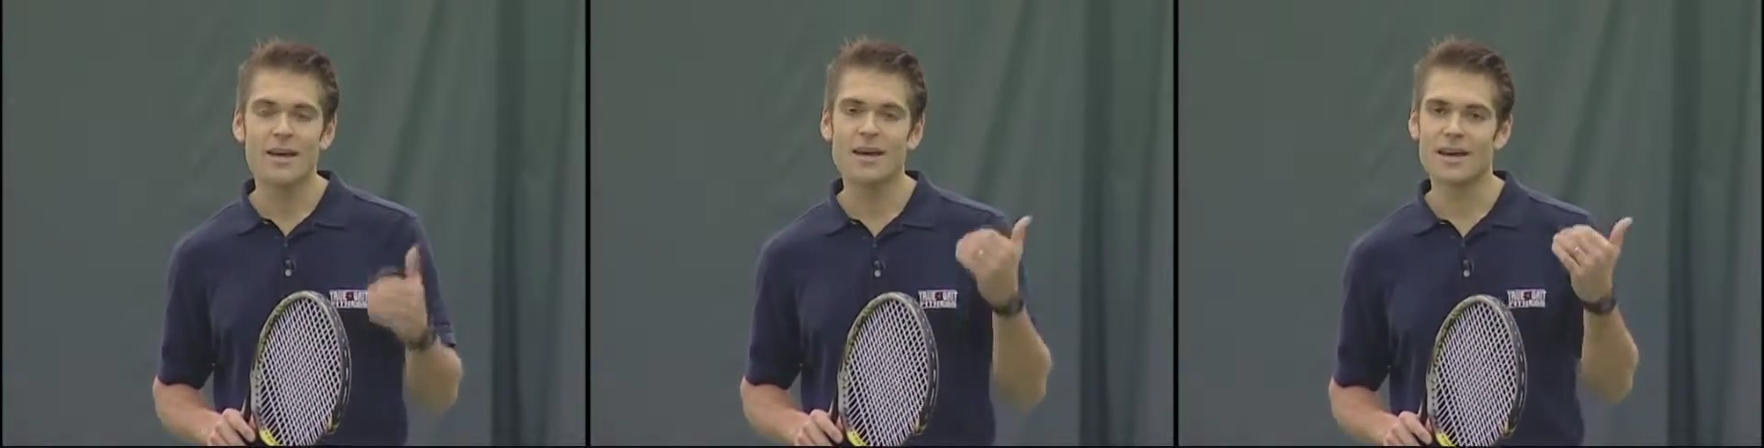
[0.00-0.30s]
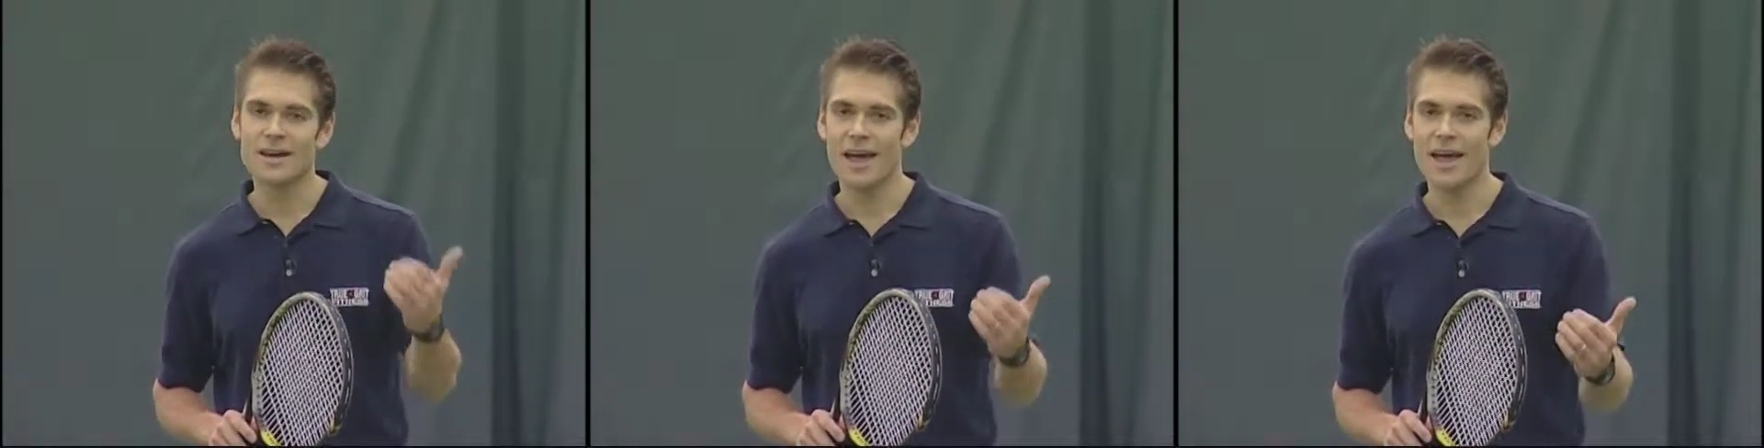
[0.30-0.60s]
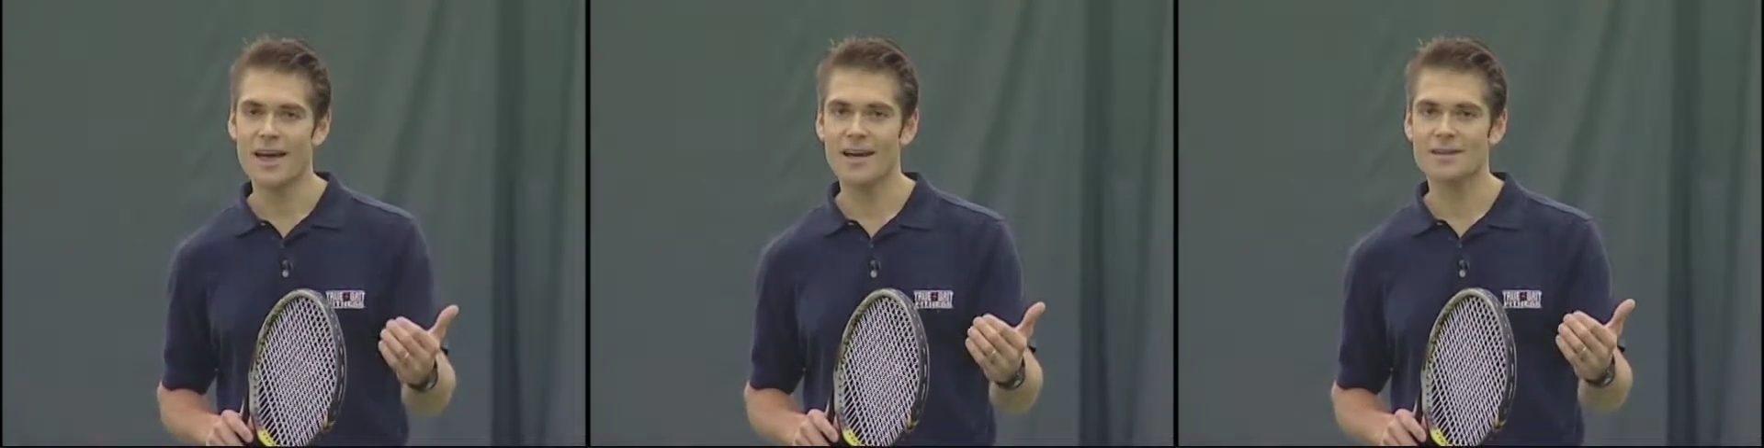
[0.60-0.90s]
can
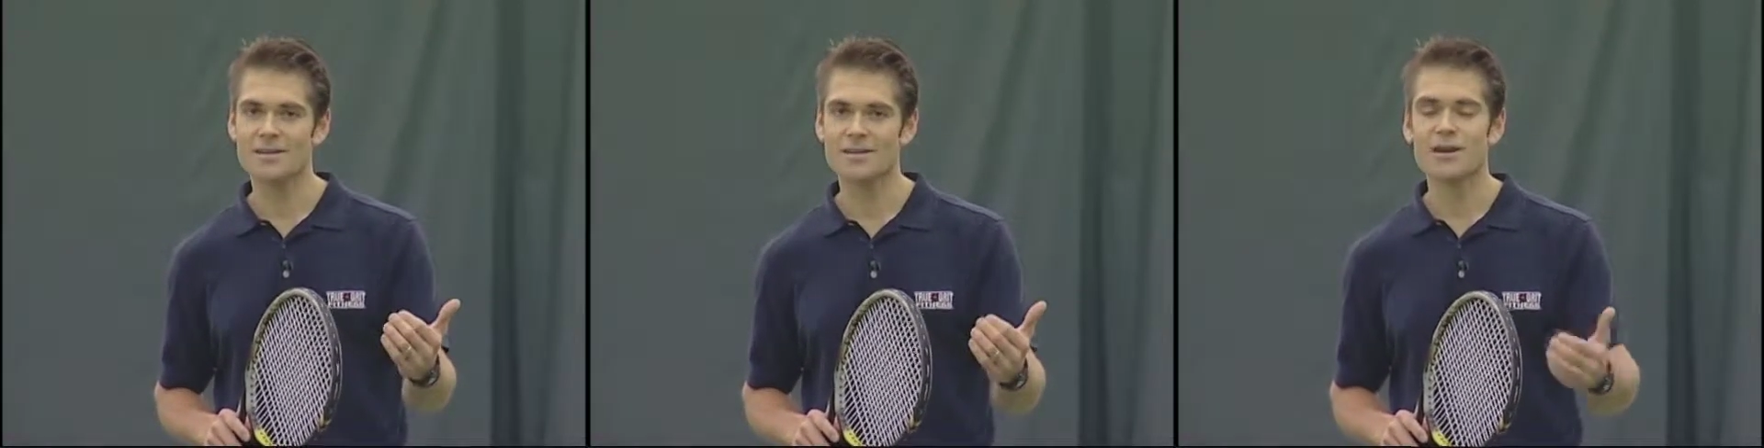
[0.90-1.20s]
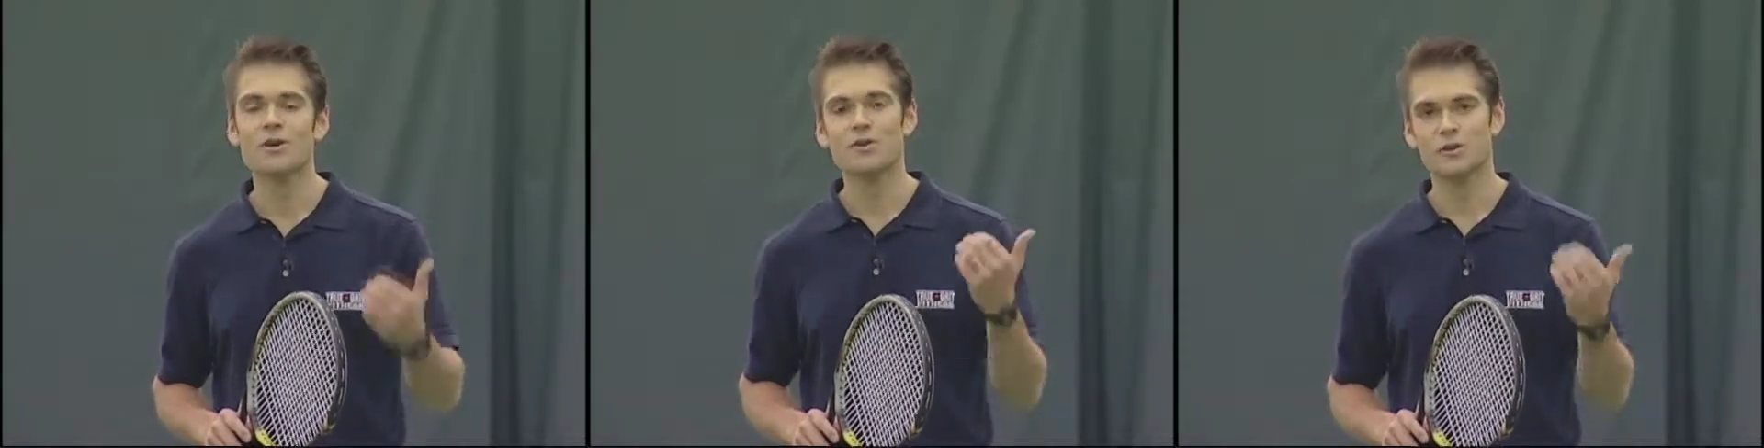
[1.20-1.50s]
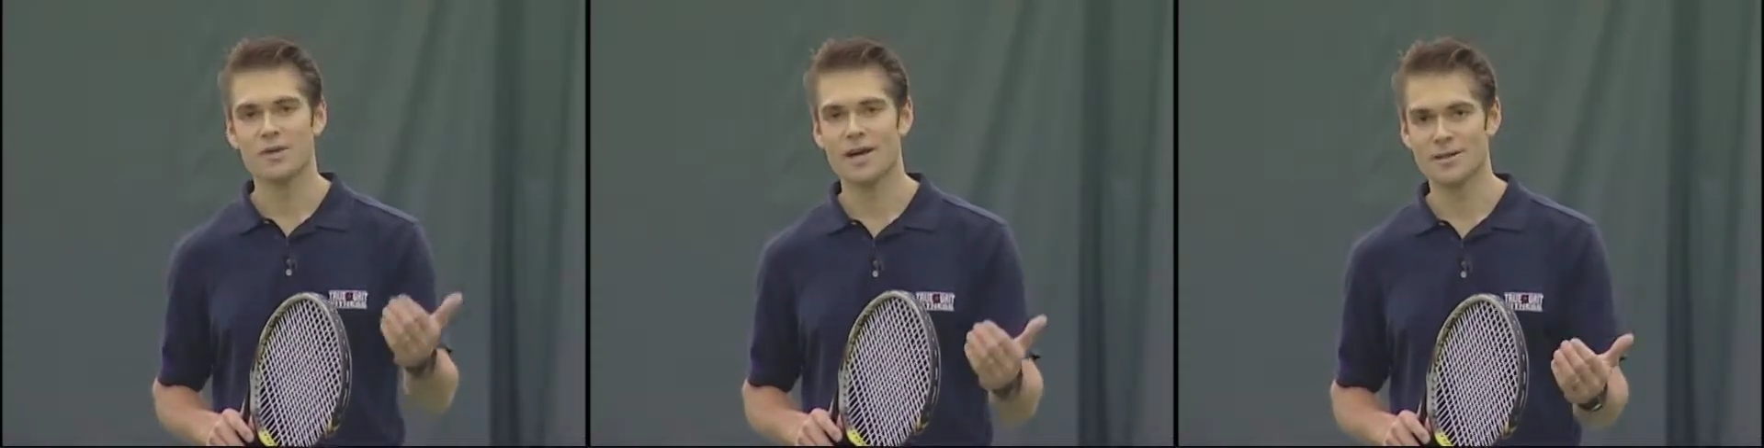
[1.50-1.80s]
enhance
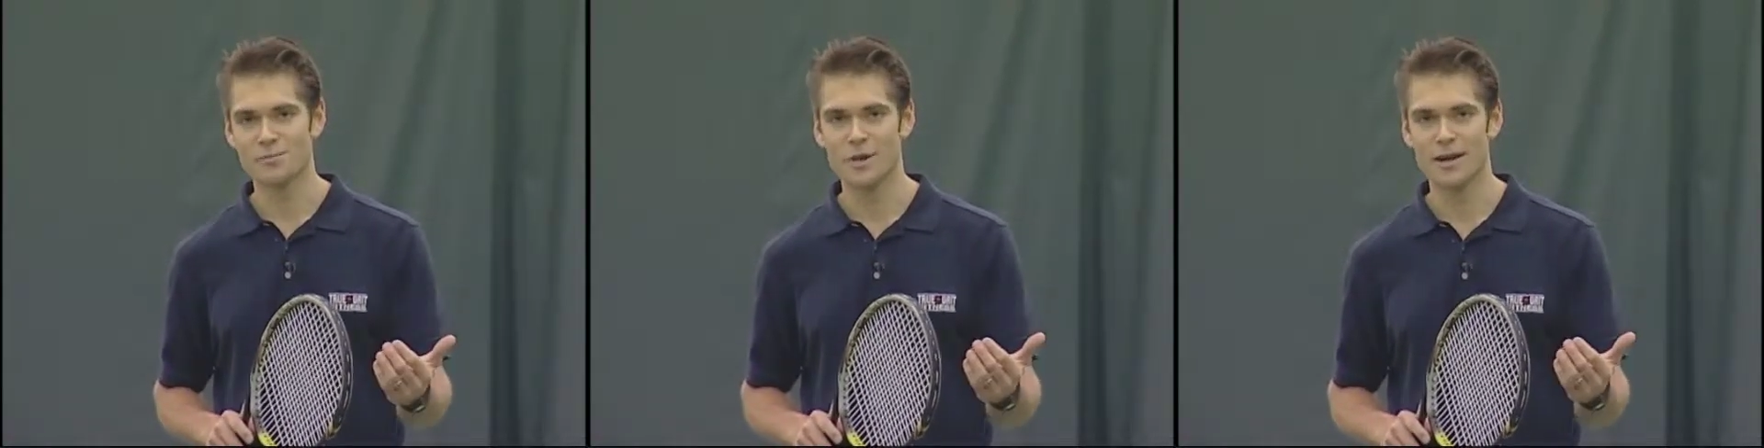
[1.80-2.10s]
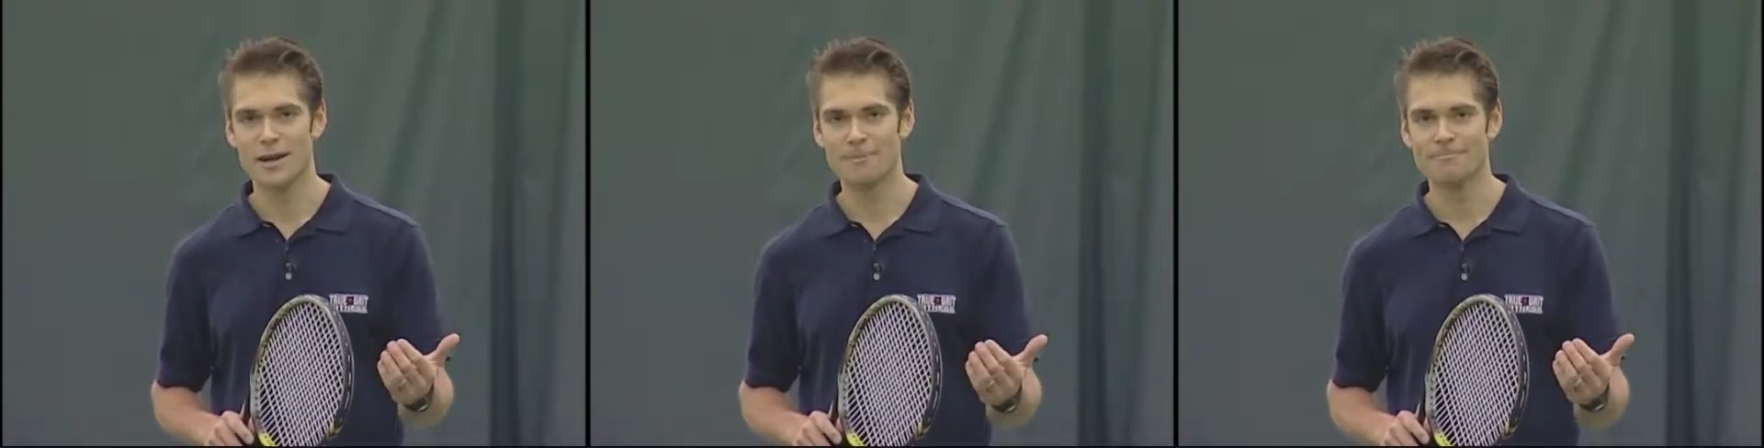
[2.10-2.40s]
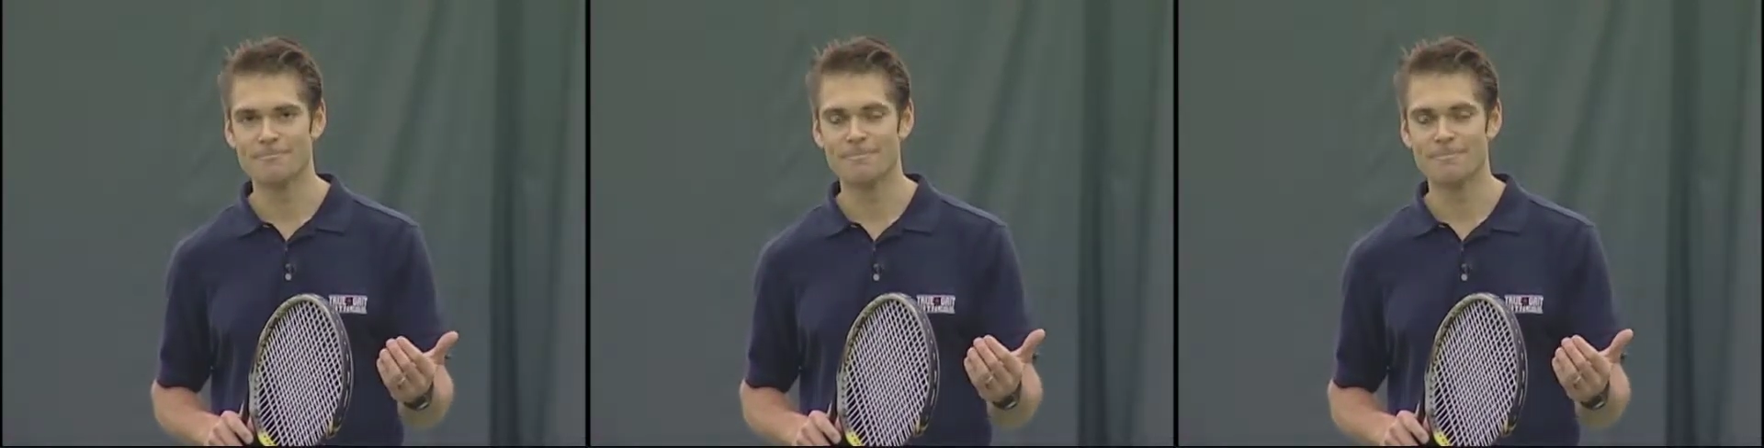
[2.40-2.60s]
your tennis play.